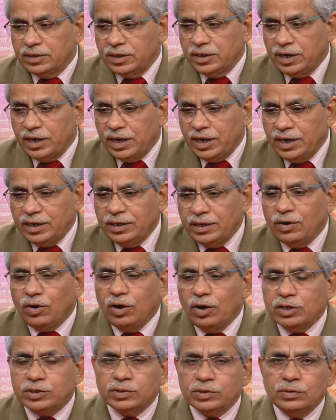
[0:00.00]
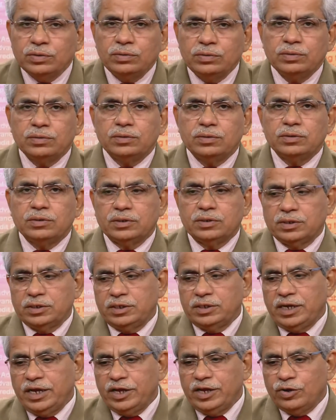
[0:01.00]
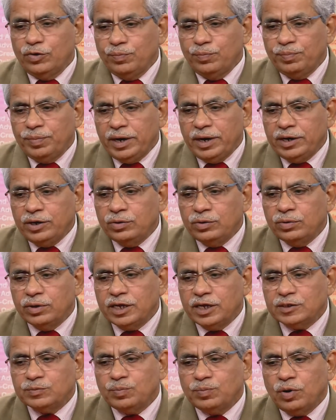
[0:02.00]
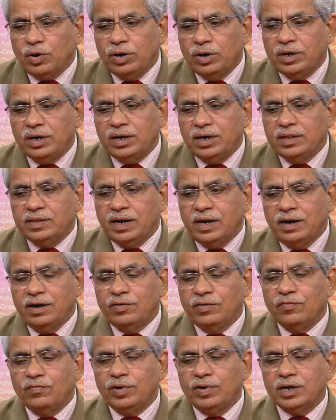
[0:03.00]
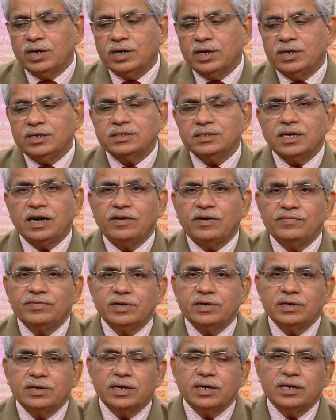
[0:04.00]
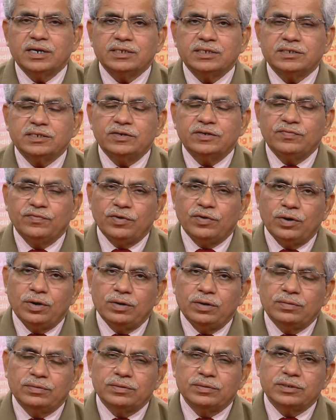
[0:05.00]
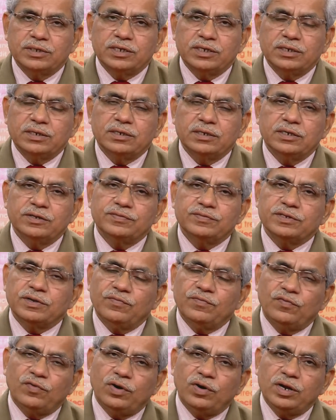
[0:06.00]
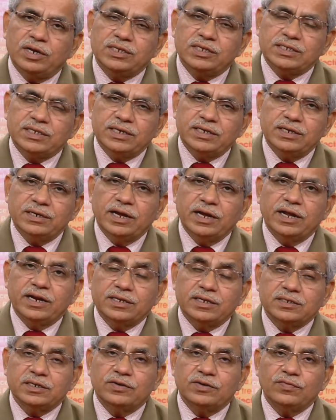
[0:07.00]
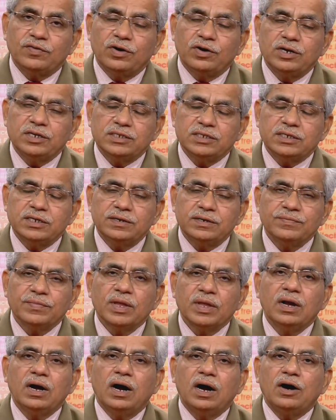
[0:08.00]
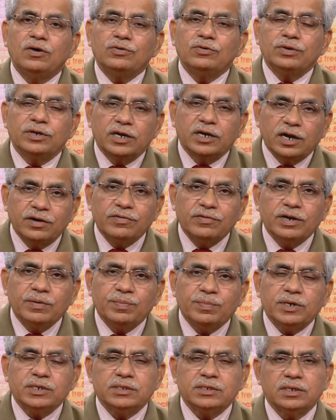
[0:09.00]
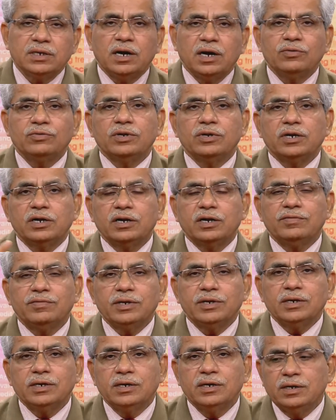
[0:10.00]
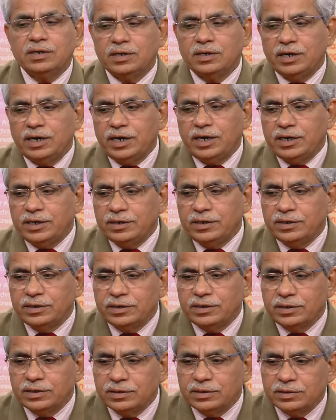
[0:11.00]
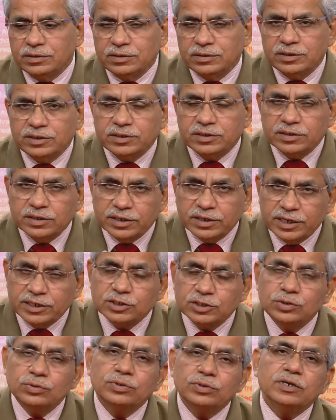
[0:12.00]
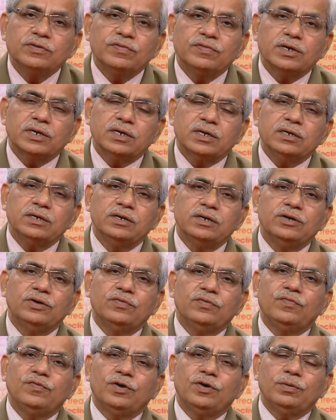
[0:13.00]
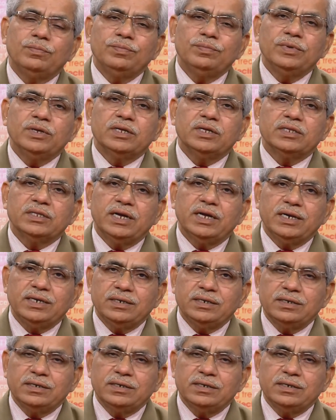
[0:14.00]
And also the equipment to respond the workers after arrested fall. That if some fall is there, arrested fall is there, how to recover a person, how to recover and to rescue a worker from that